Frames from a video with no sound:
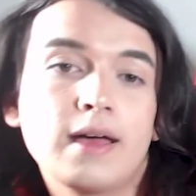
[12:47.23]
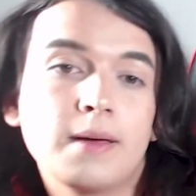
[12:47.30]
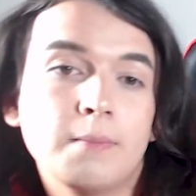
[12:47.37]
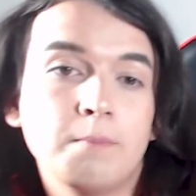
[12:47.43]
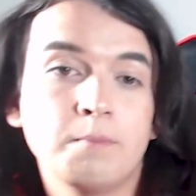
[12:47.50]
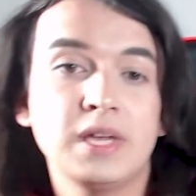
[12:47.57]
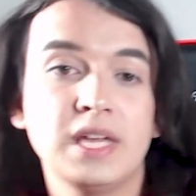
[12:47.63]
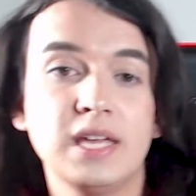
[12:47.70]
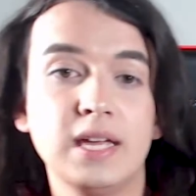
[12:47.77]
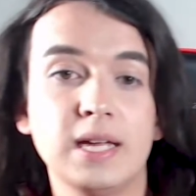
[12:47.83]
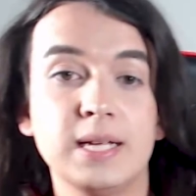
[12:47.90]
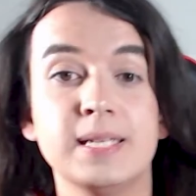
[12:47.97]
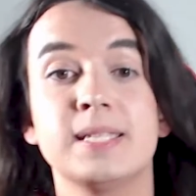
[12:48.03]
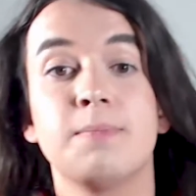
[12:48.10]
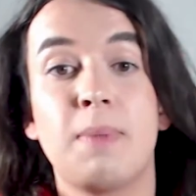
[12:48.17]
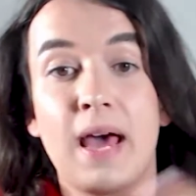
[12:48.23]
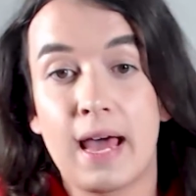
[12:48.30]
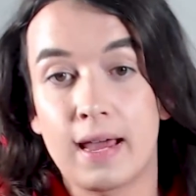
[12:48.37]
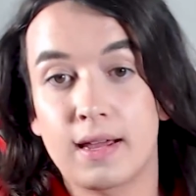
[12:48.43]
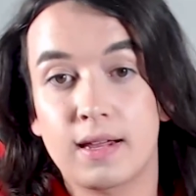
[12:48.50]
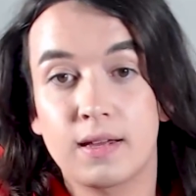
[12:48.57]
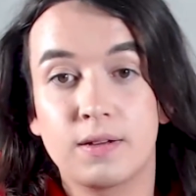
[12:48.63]
Me is back.
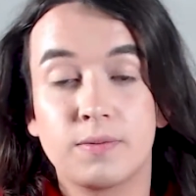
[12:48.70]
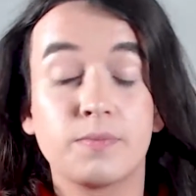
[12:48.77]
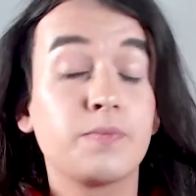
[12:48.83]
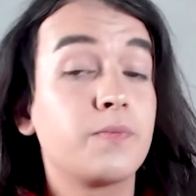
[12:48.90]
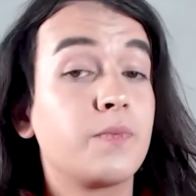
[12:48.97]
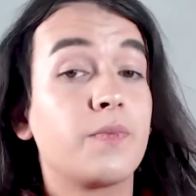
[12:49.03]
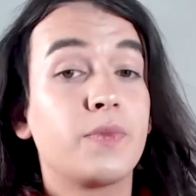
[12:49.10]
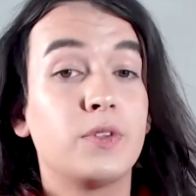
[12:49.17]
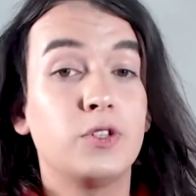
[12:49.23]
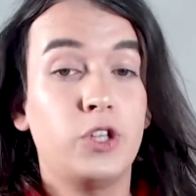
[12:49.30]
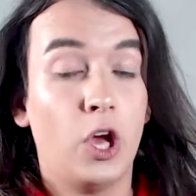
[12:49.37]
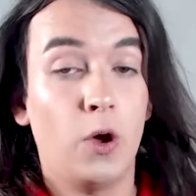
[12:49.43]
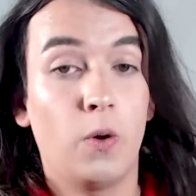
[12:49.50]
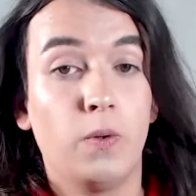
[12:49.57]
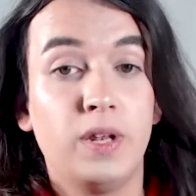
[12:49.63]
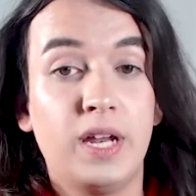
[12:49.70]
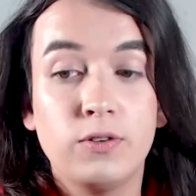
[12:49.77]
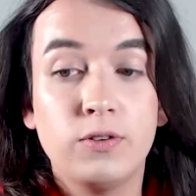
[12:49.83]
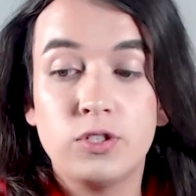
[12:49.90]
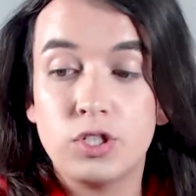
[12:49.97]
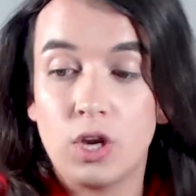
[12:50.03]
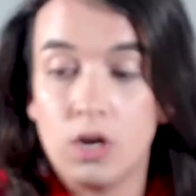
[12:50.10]
So now
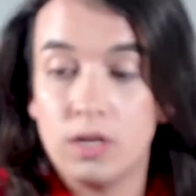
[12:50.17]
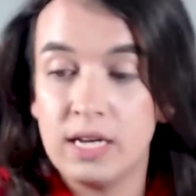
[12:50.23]
it's gone.